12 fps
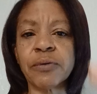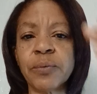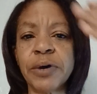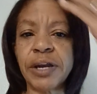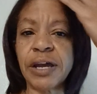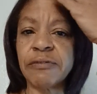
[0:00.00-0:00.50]

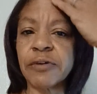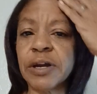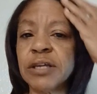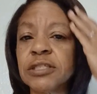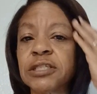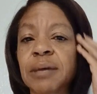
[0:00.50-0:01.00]
whatever.
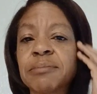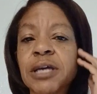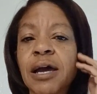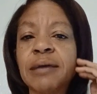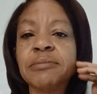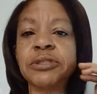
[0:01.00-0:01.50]
And
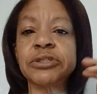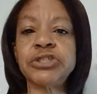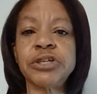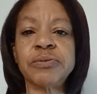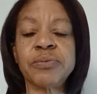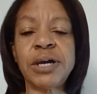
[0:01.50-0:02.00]
sometimes the
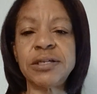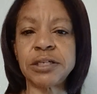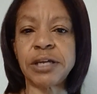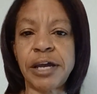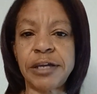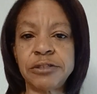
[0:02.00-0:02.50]
shit
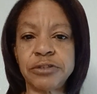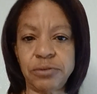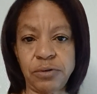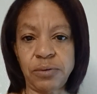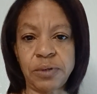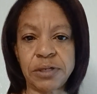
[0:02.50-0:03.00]
resonates. You
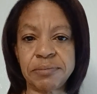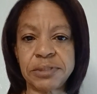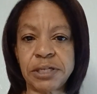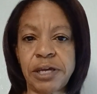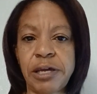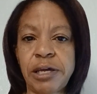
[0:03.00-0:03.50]
know what I'm
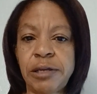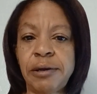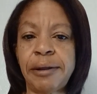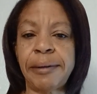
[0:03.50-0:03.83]
saying?